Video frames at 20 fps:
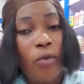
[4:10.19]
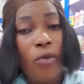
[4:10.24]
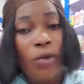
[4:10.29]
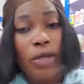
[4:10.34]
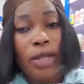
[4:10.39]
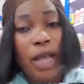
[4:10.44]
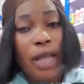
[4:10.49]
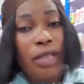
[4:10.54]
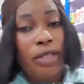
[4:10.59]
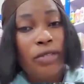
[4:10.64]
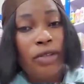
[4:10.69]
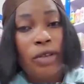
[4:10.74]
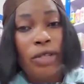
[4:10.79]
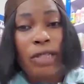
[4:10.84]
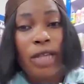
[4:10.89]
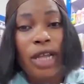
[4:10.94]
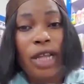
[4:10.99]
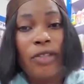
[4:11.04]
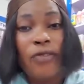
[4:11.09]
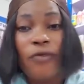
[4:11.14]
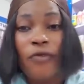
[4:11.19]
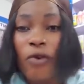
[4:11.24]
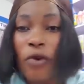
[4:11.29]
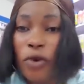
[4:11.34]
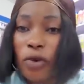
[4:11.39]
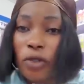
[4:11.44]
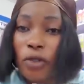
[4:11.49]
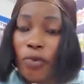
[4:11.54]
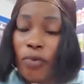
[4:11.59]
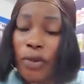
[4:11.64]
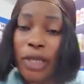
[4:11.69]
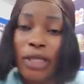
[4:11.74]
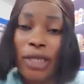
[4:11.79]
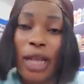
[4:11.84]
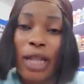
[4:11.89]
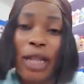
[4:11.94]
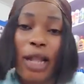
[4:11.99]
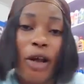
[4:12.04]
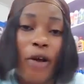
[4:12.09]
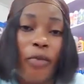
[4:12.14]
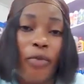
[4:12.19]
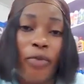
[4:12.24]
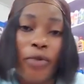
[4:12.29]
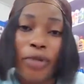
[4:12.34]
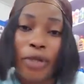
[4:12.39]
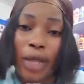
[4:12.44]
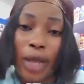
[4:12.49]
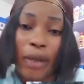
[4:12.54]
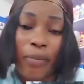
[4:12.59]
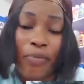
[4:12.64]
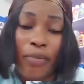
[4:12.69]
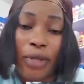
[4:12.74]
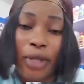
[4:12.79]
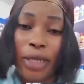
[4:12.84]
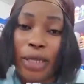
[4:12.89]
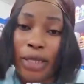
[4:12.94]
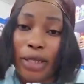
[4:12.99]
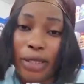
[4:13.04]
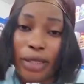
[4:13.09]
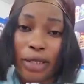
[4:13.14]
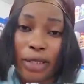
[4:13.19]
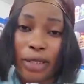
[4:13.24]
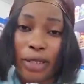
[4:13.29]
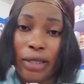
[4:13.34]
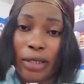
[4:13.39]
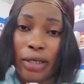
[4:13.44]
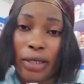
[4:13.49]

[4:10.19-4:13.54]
Mona is not at fault. Please, allow Mona. Please.